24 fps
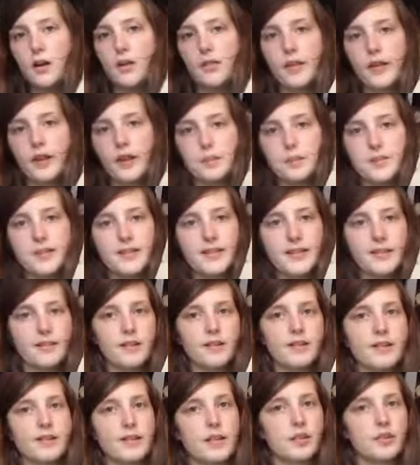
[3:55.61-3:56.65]
then I'm
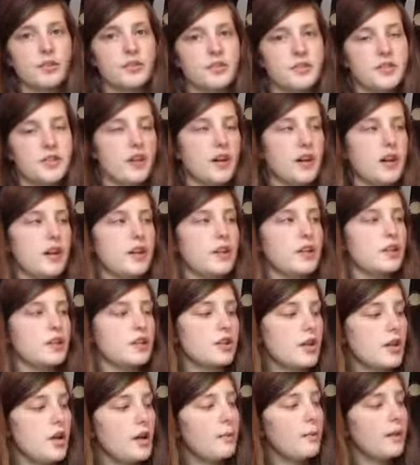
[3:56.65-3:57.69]
seriously concerned,
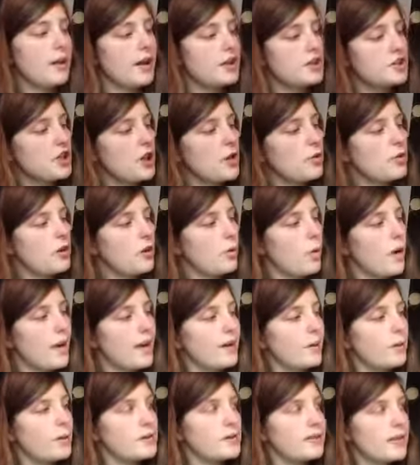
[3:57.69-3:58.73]
but I don't know why
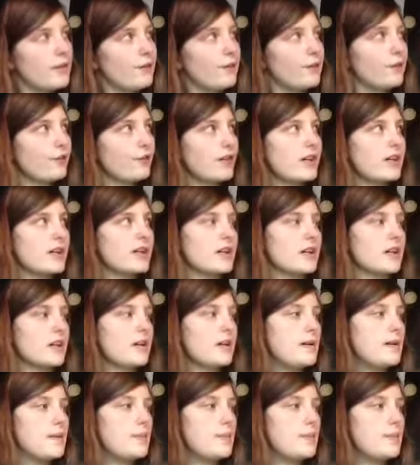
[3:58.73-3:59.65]
it would say Frida,